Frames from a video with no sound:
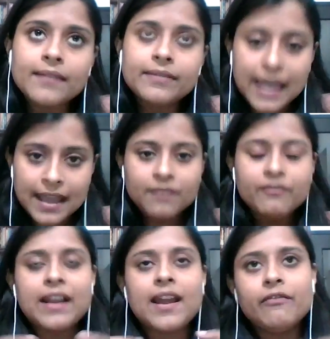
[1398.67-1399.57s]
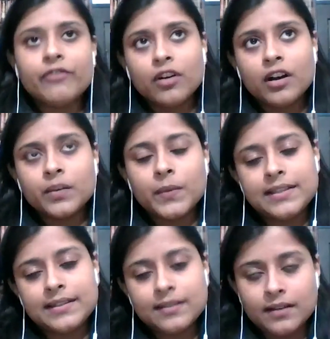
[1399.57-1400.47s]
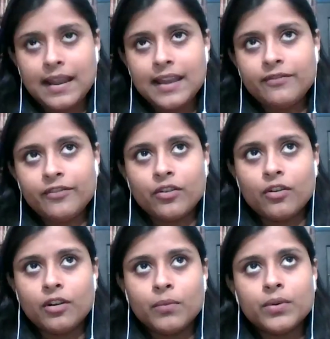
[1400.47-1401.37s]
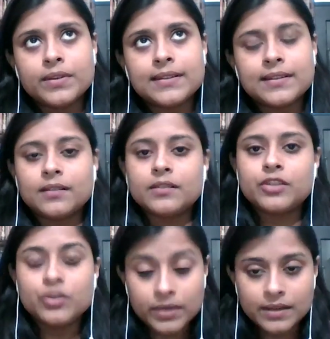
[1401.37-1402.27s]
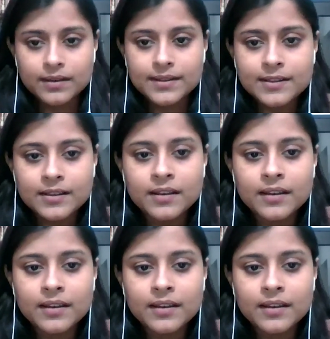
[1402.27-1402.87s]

Then when I worked with Sterlite for almost 2 years,